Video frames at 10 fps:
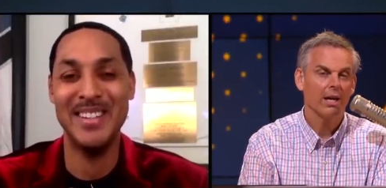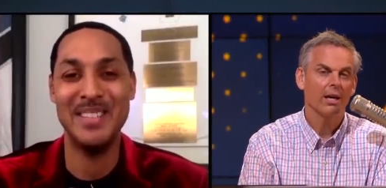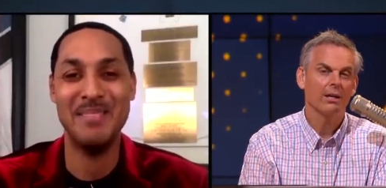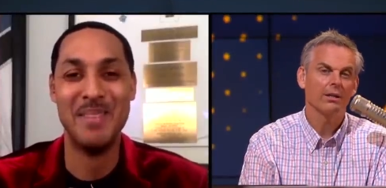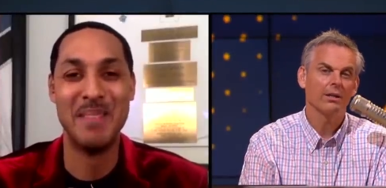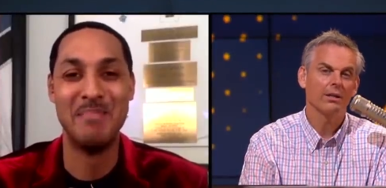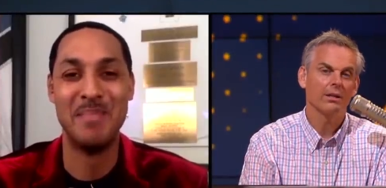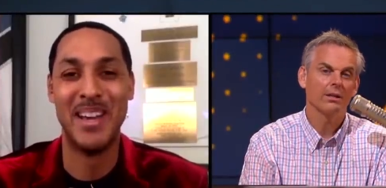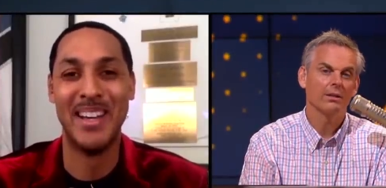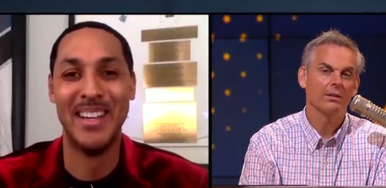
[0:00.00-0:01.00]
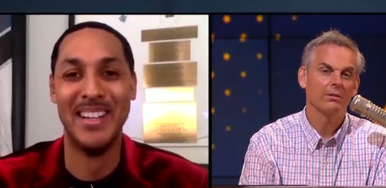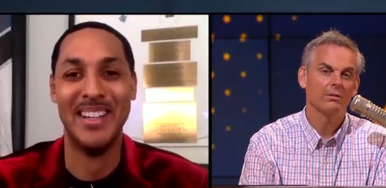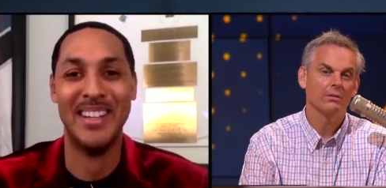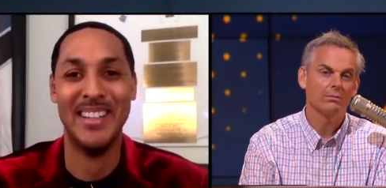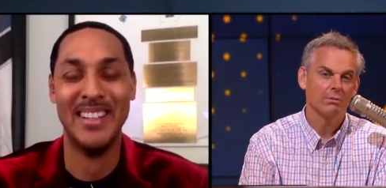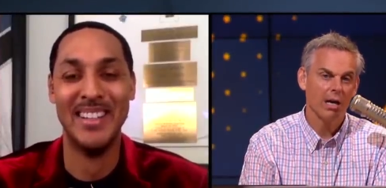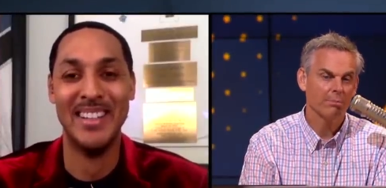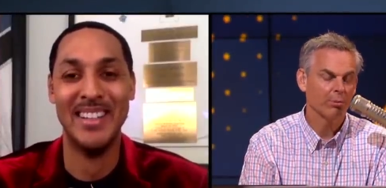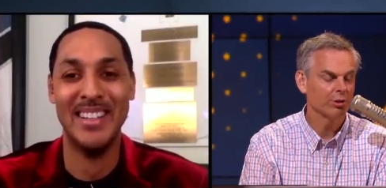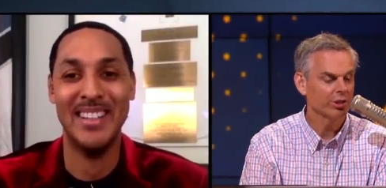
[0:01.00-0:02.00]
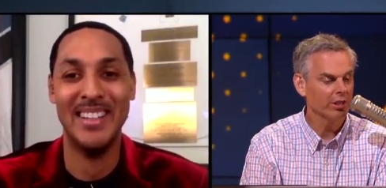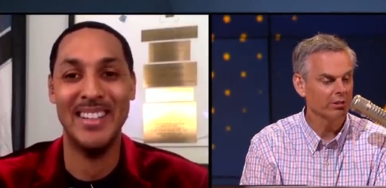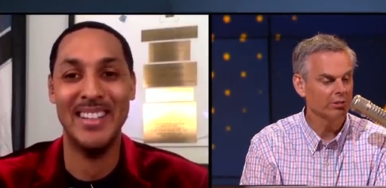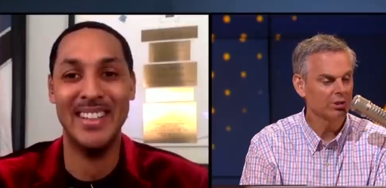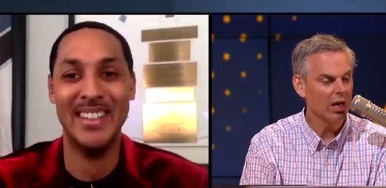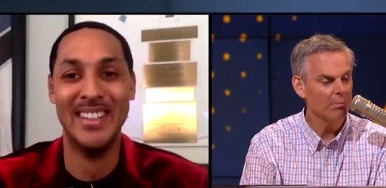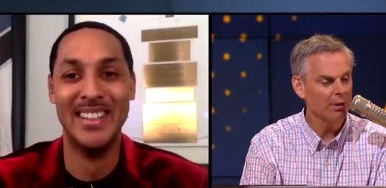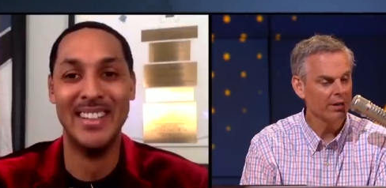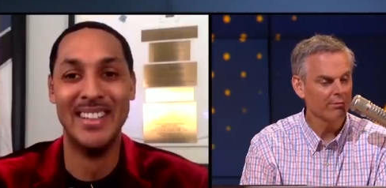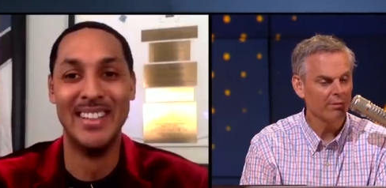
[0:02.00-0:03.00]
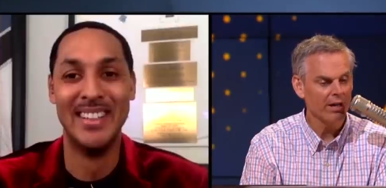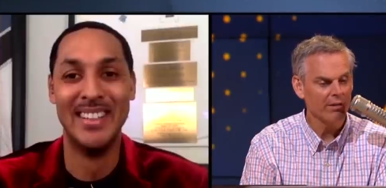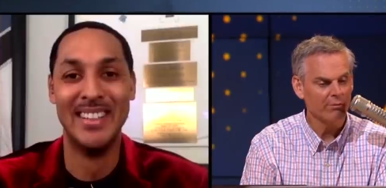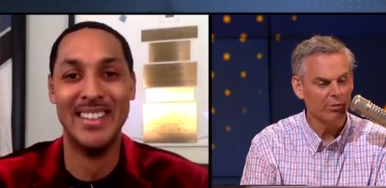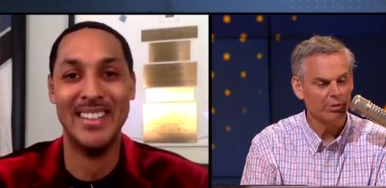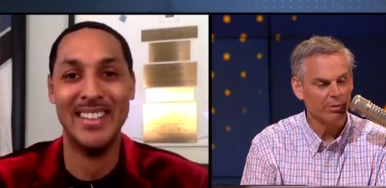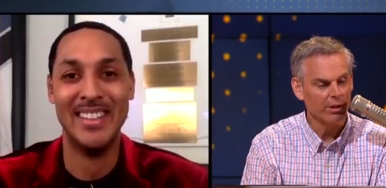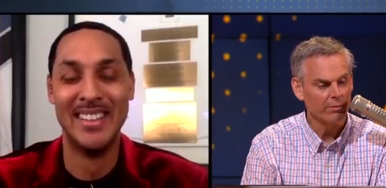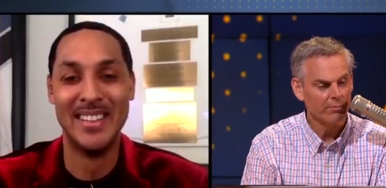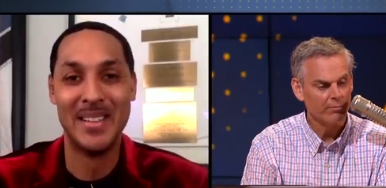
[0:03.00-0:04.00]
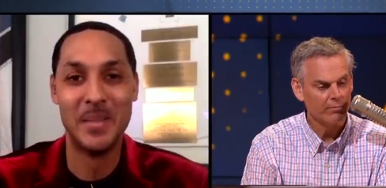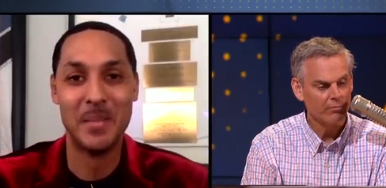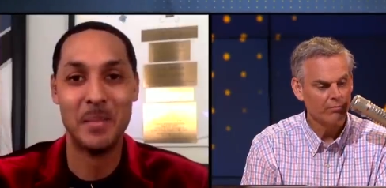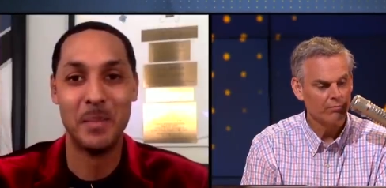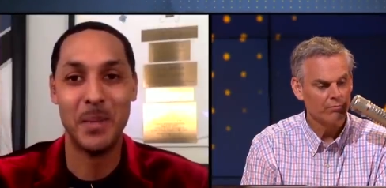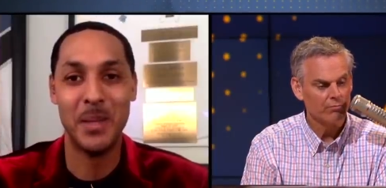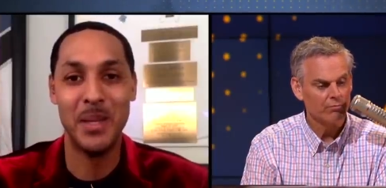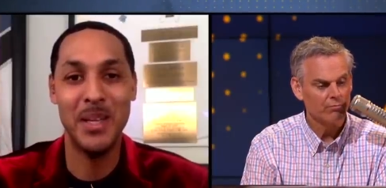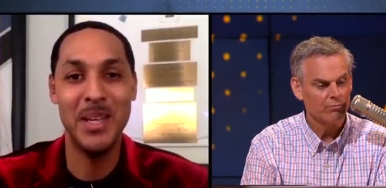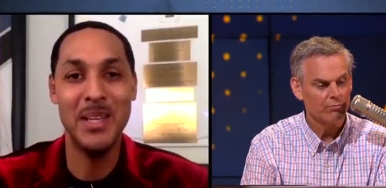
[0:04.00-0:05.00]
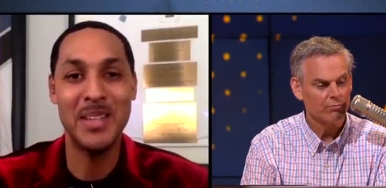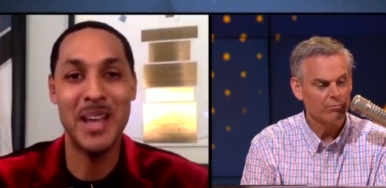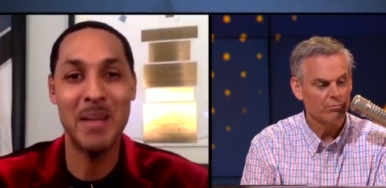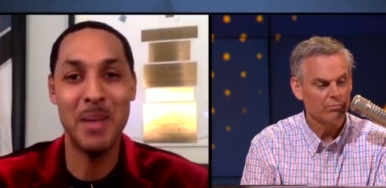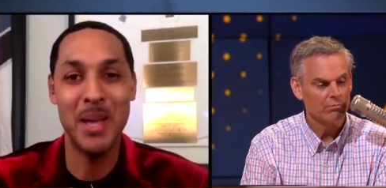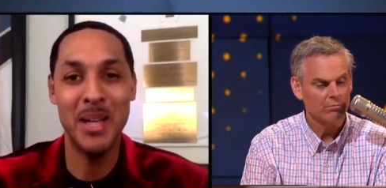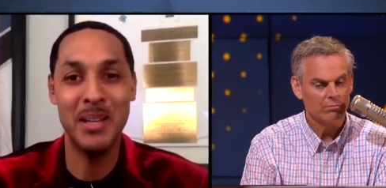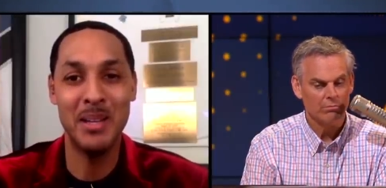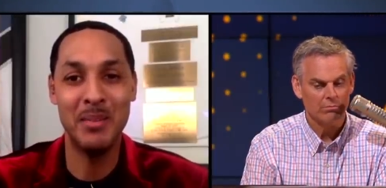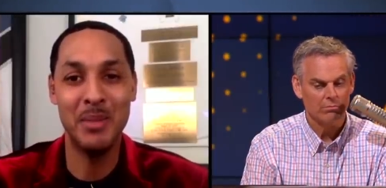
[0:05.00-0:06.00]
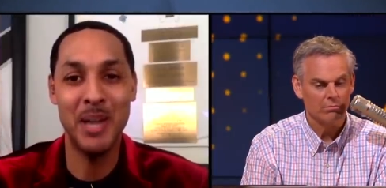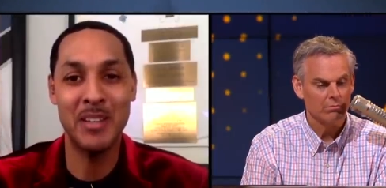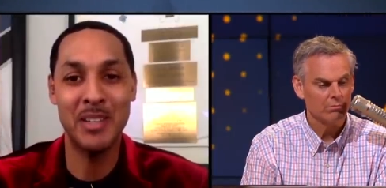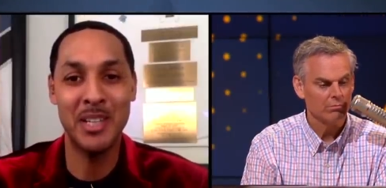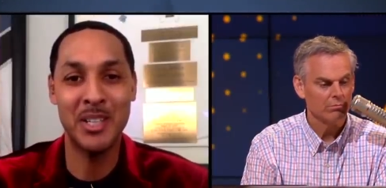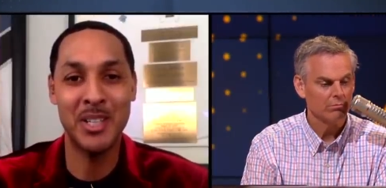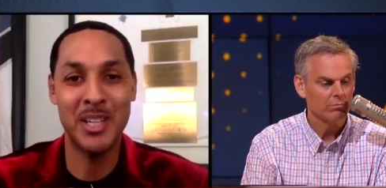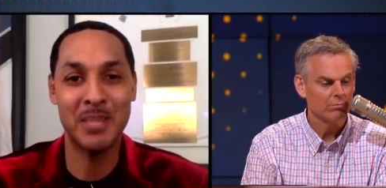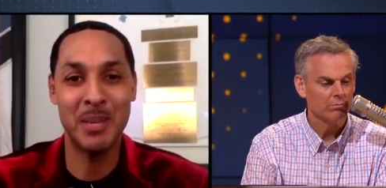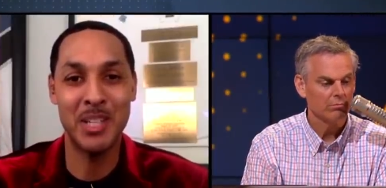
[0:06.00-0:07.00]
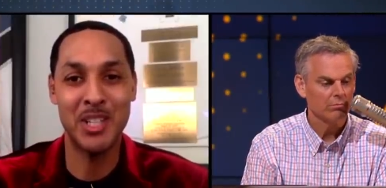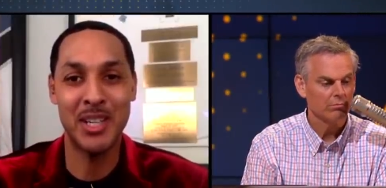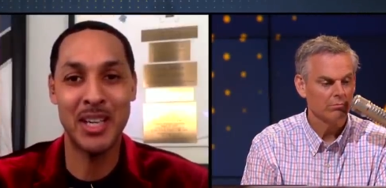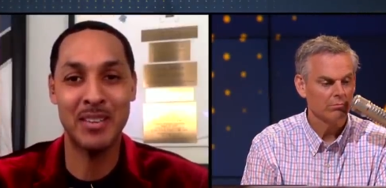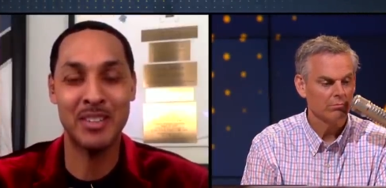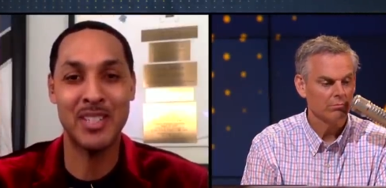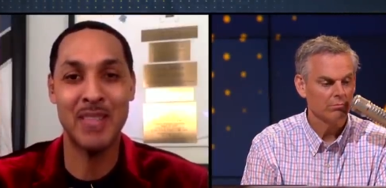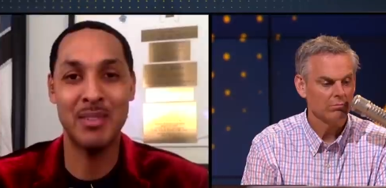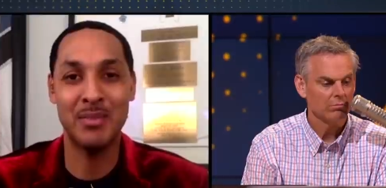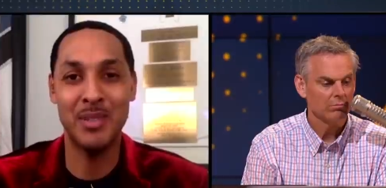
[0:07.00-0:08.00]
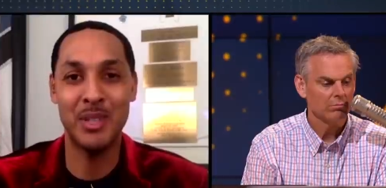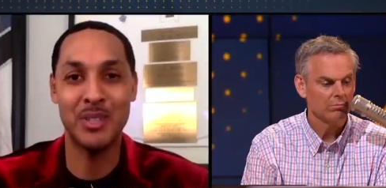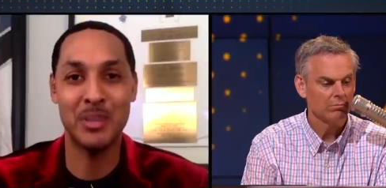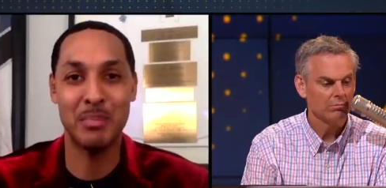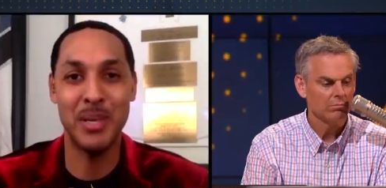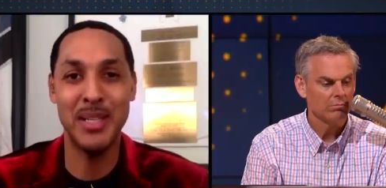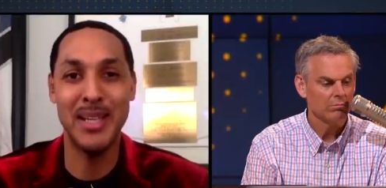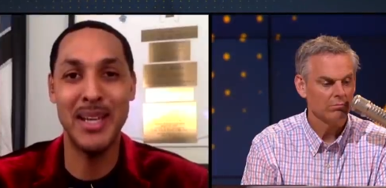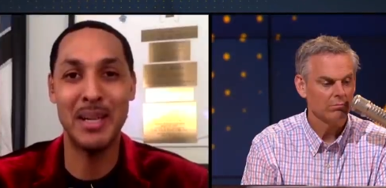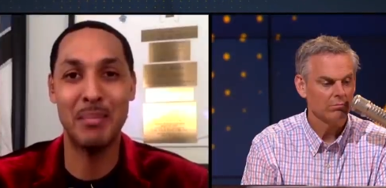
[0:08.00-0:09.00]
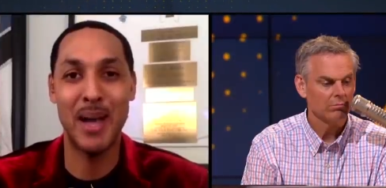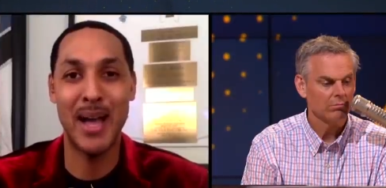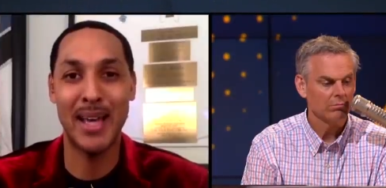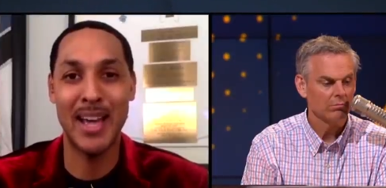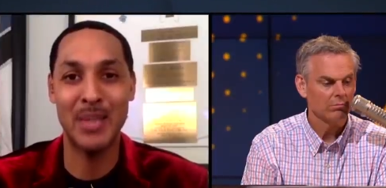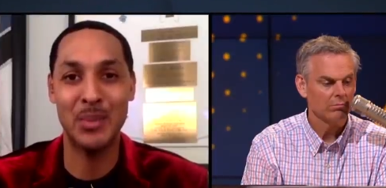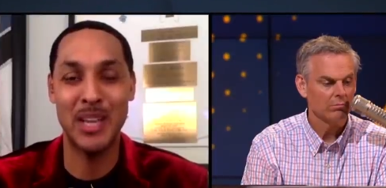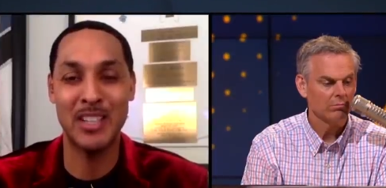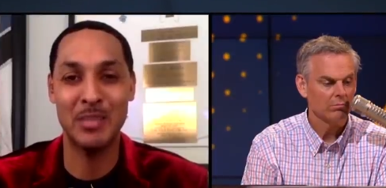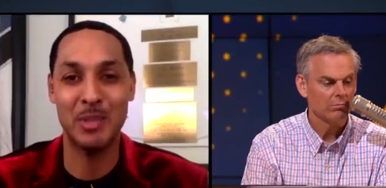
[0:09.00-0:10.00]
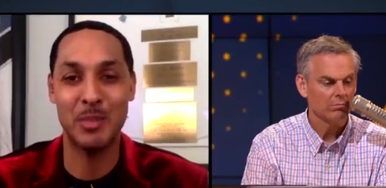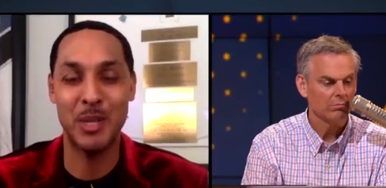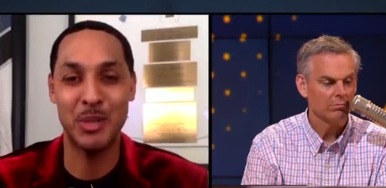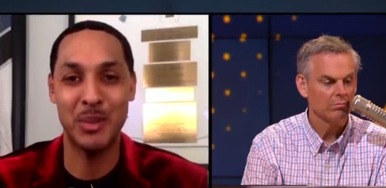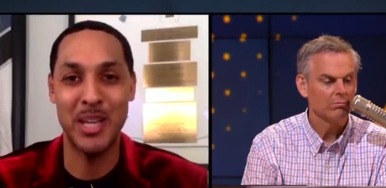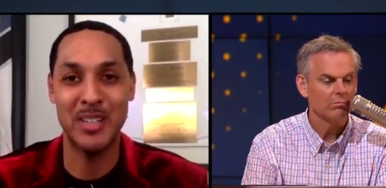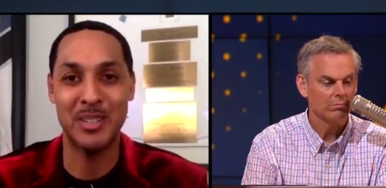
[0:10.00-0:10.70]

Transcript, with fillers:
Speaker 1: And uh, my man, I appreciate you stopping by on a Friday for us, buddy
Speaker 2: anytime, man, if you guys get a chance, man, check out the Seven Footers Opinionated podcast. We got some special